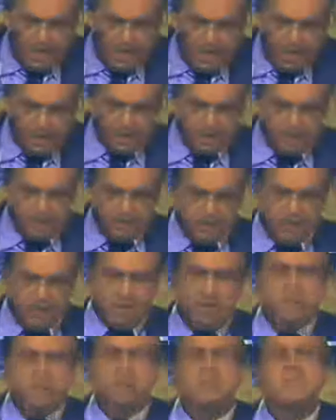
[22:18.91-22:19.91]
And later
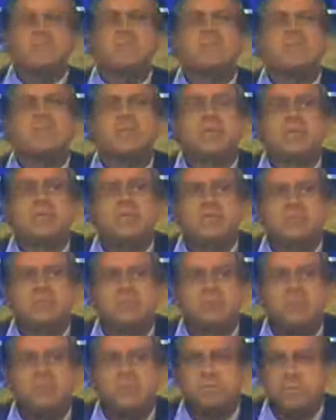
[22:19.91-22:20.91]
on,
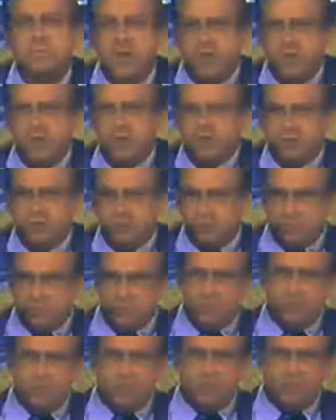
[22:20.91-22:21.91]
Eugene Meyer
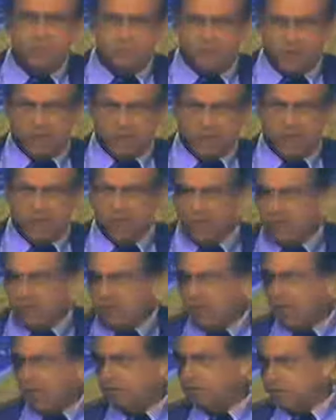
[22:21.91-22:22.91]
used the money that he
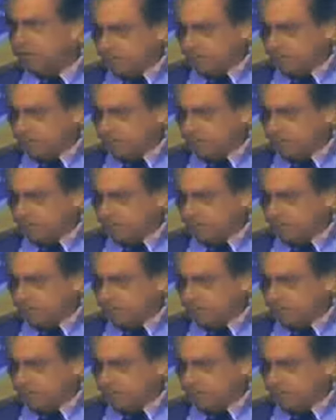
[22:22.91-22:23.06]
got from the